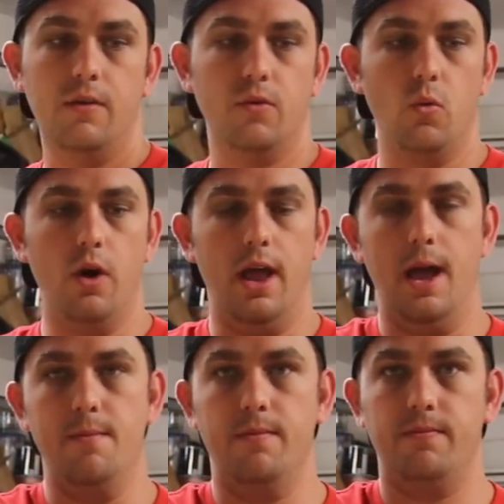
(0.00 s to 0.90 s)
for what
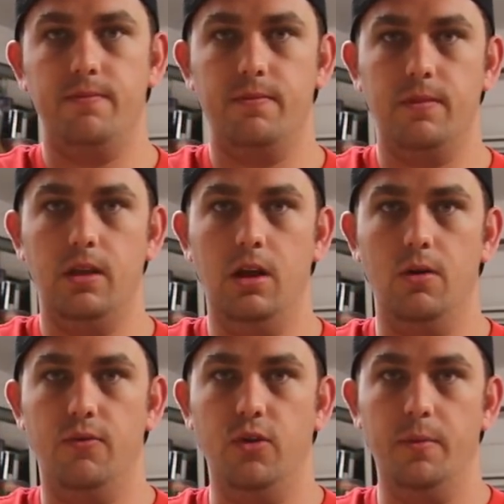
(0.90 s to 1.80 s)
I'm, you
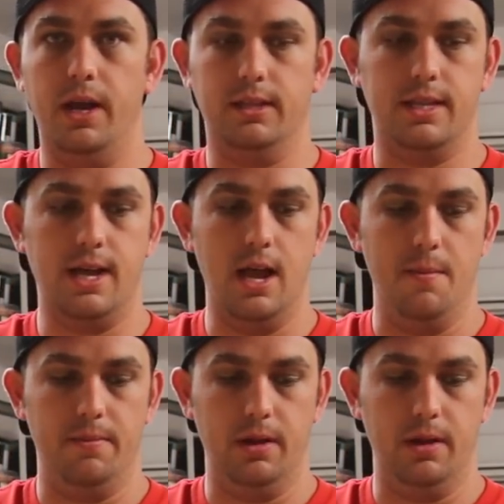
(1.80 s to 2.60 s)
know, filming at the time.